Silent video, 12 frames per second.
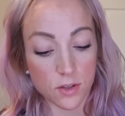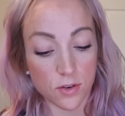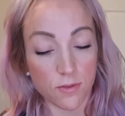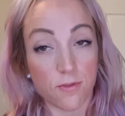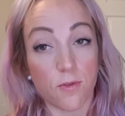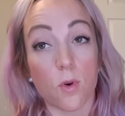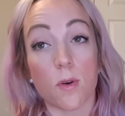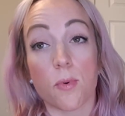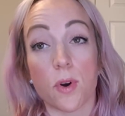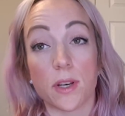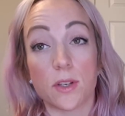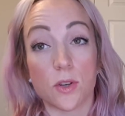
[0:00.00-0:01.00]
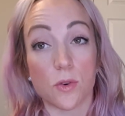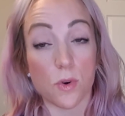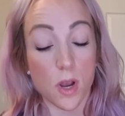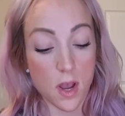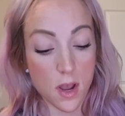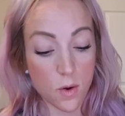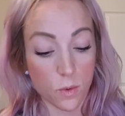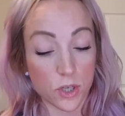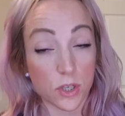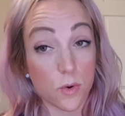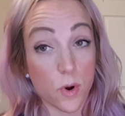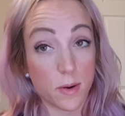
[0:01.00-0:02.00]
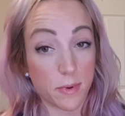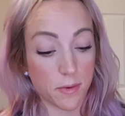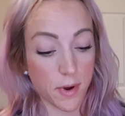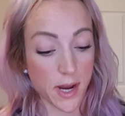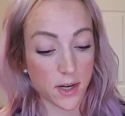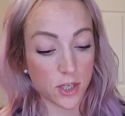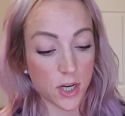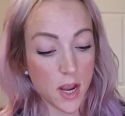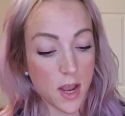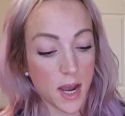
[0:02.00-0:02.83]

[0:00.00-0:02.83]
to 4.2, which is quite a big range.